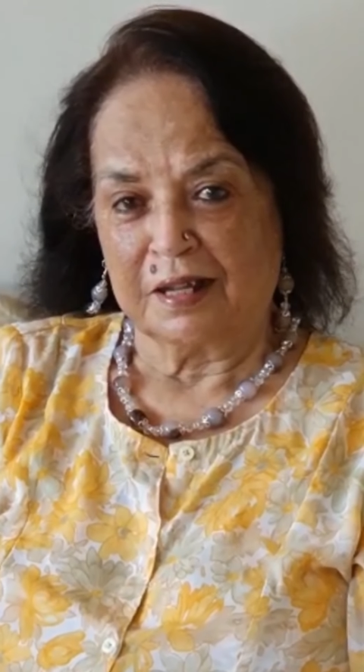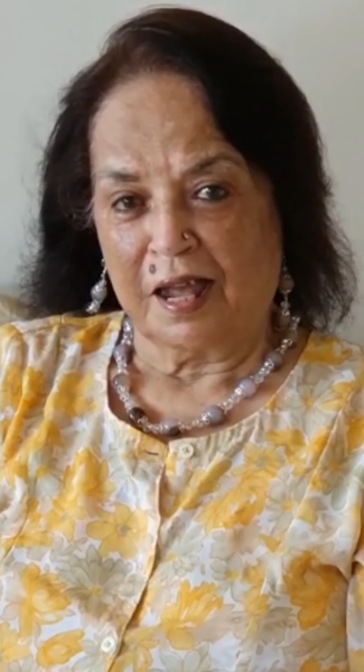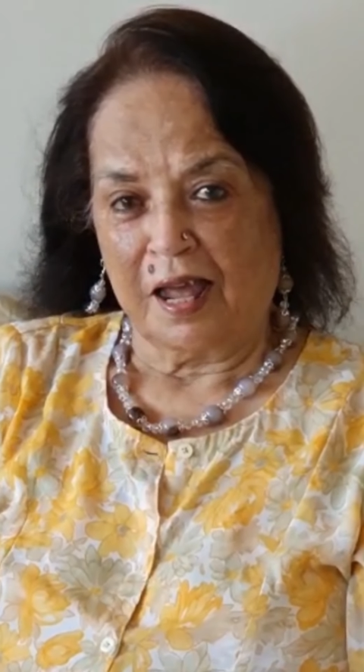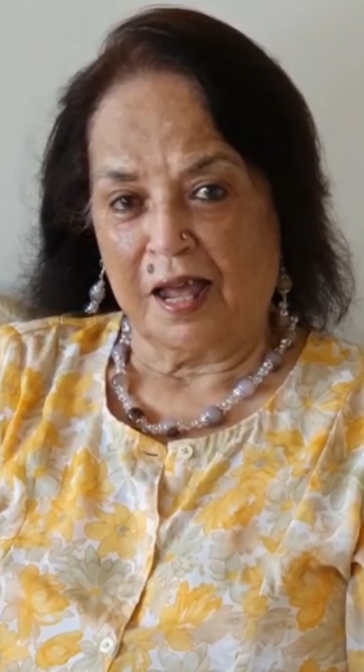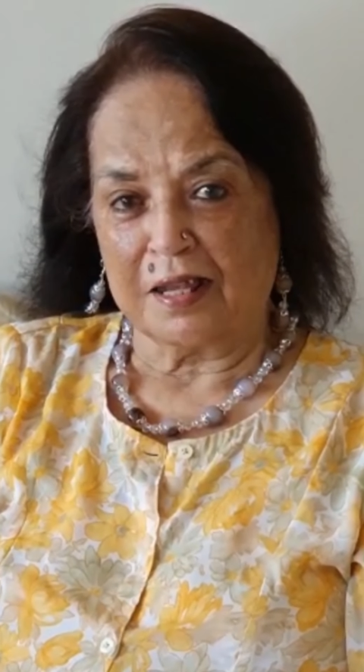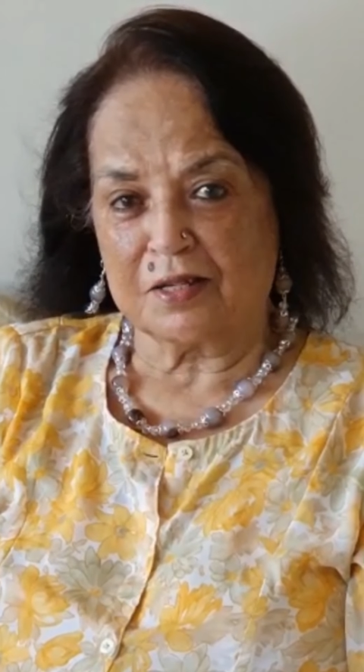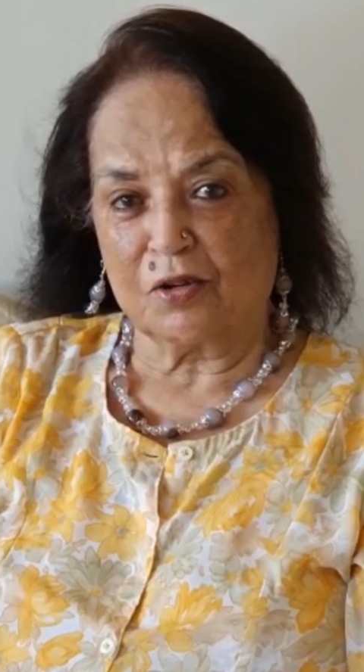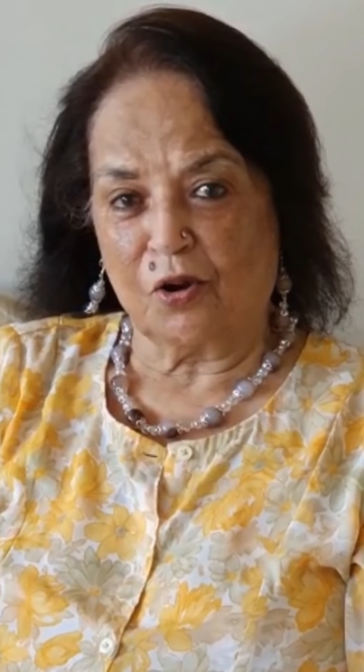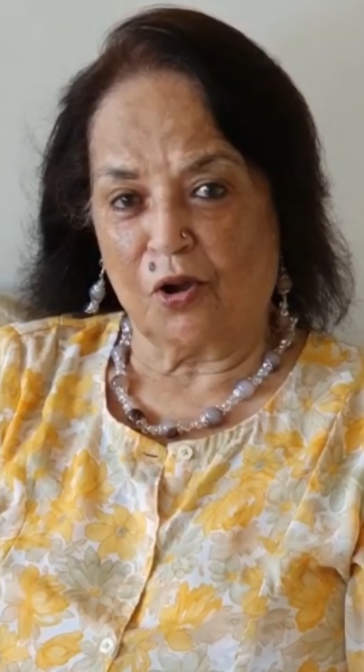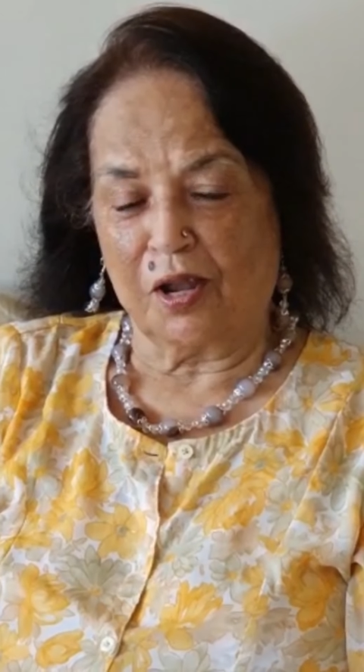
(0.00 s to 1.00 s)
as
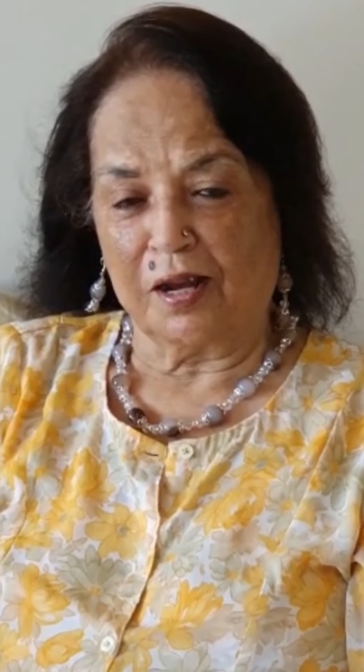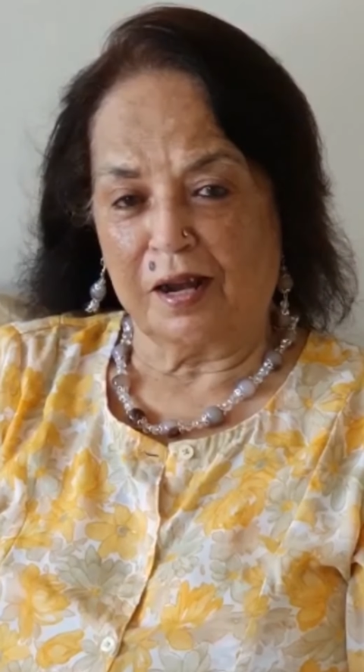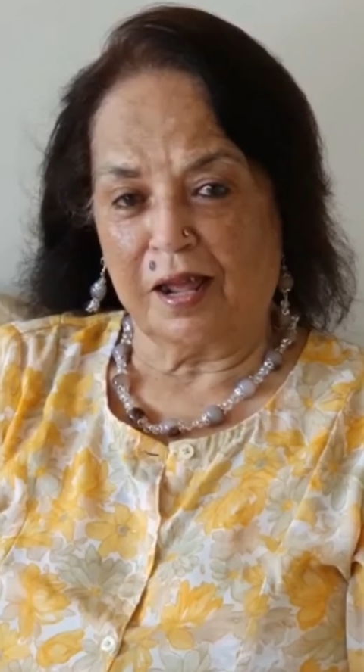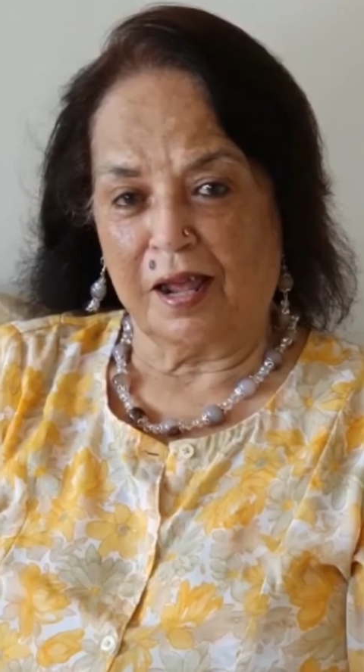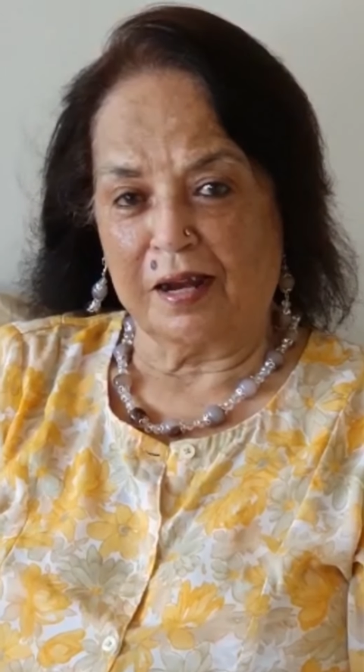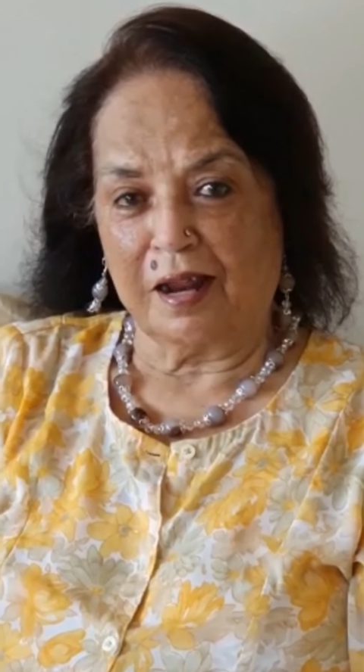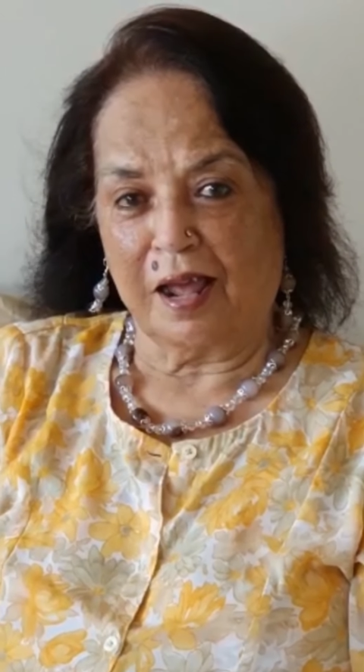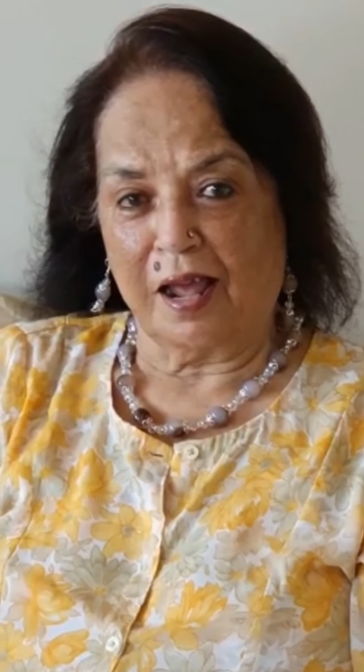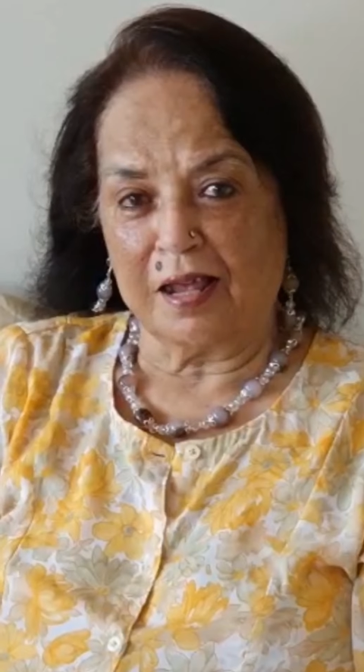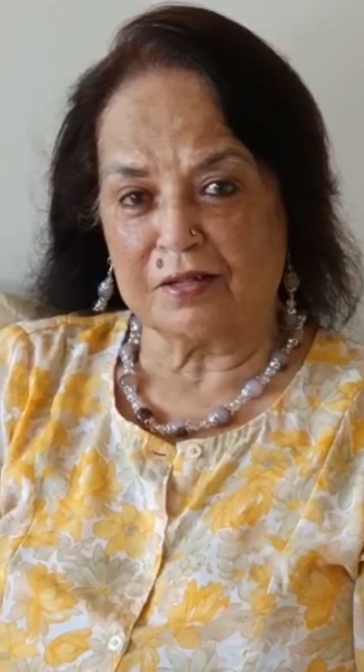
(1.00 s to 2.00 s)
loyal and
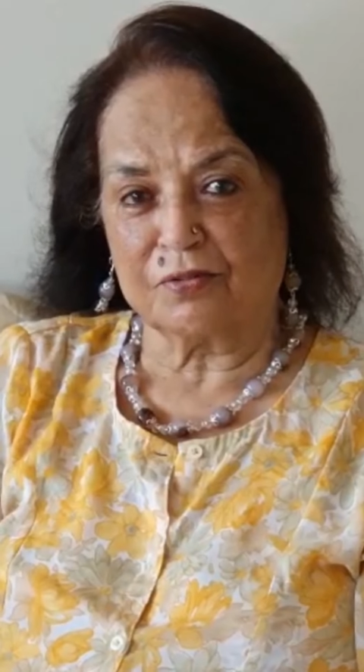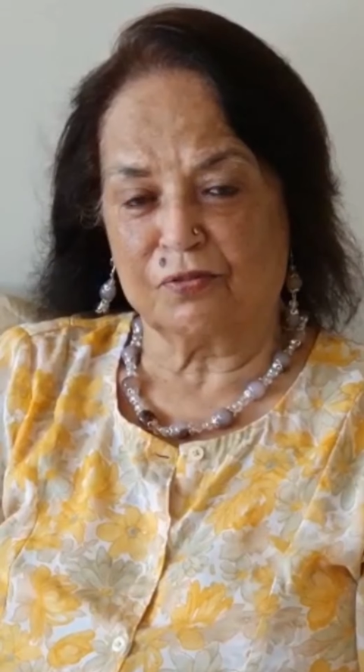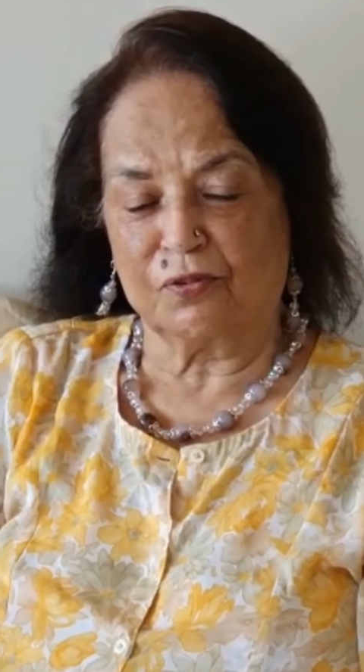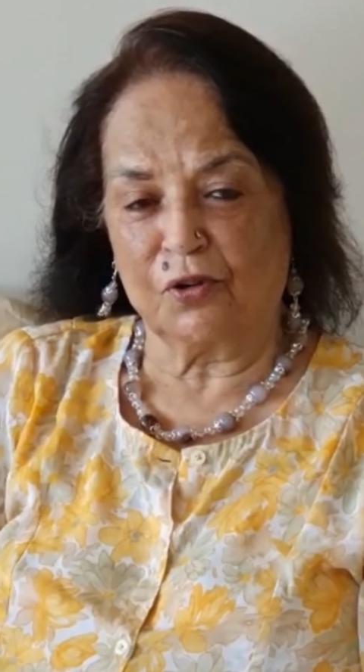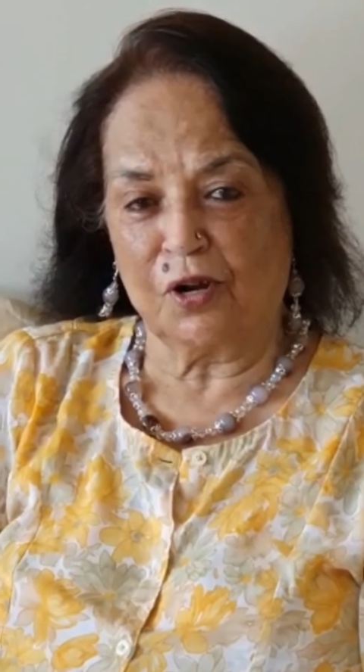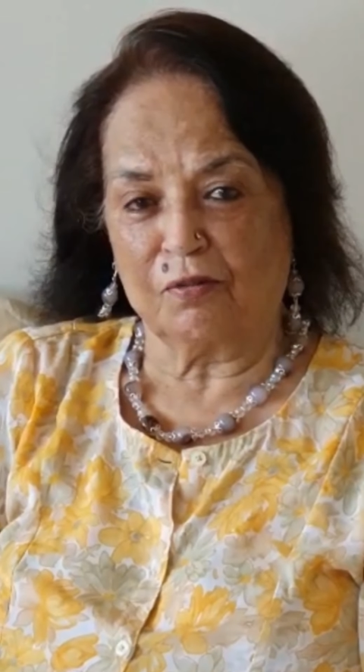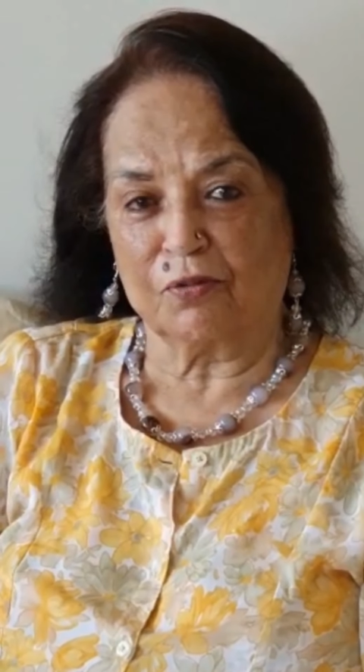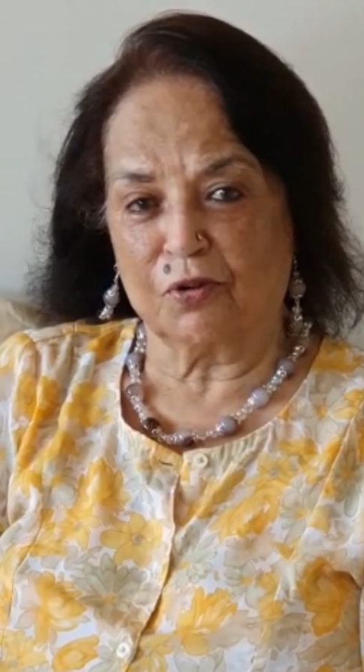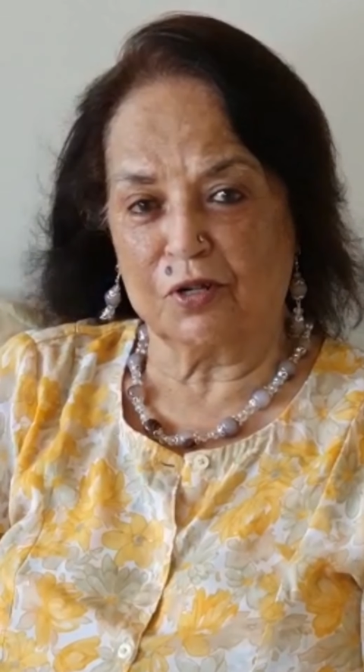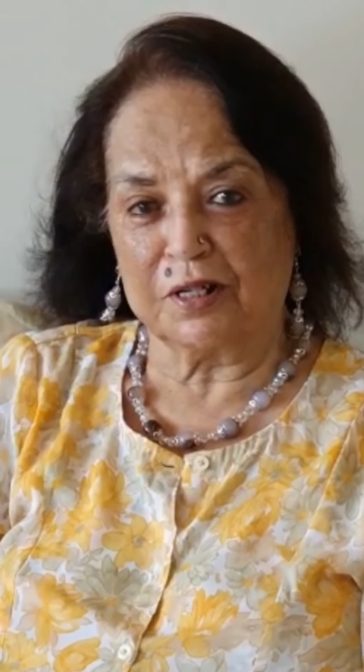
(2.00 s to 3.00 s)
as full of
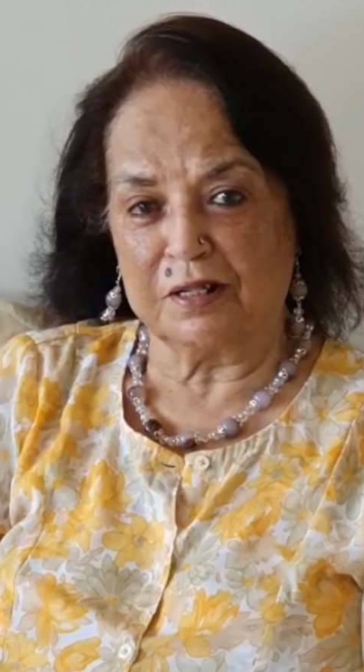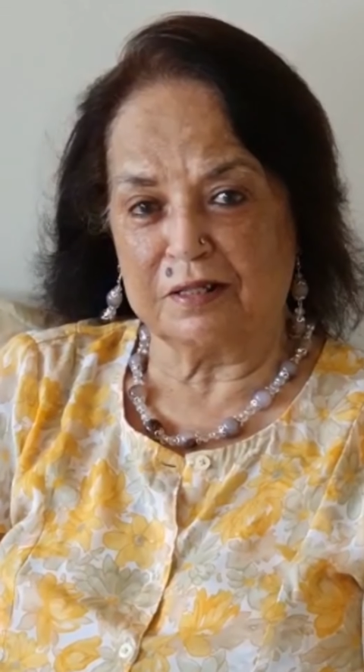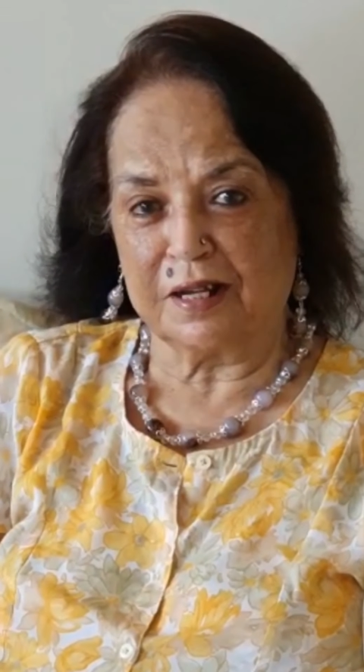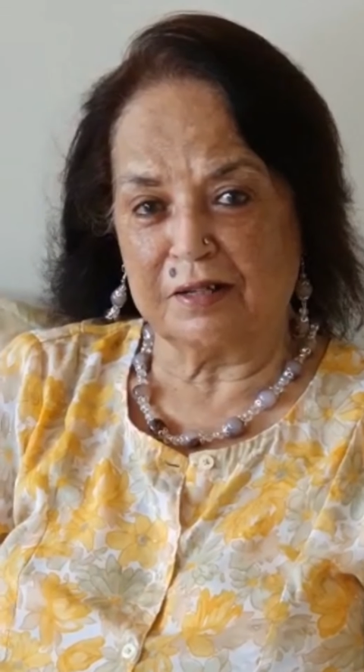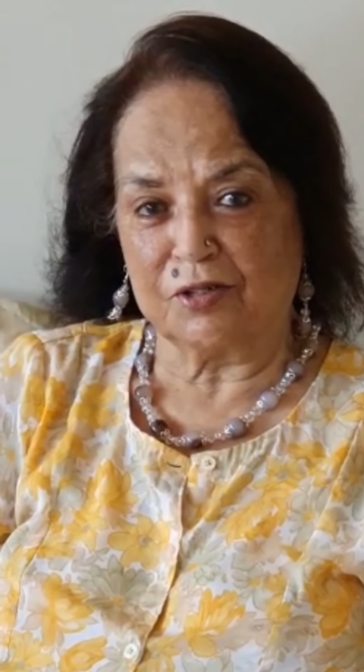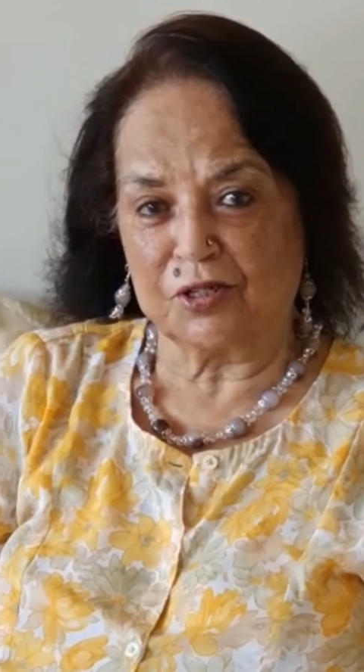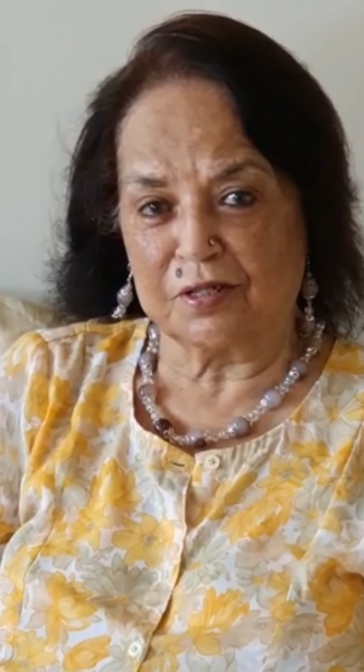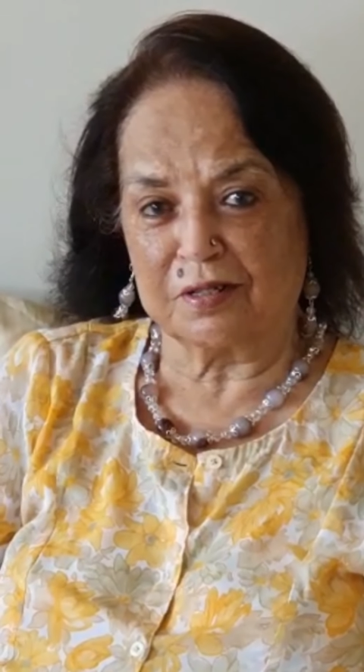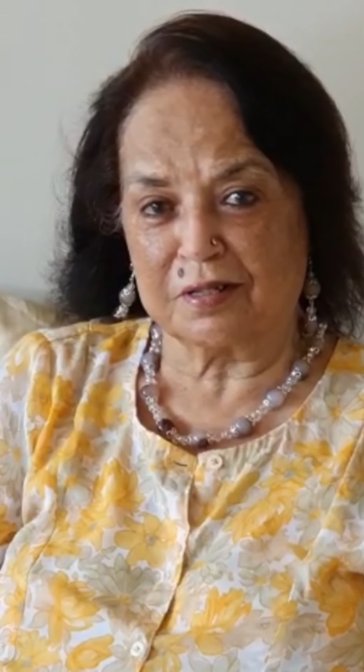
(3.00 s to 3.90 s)
good intentions,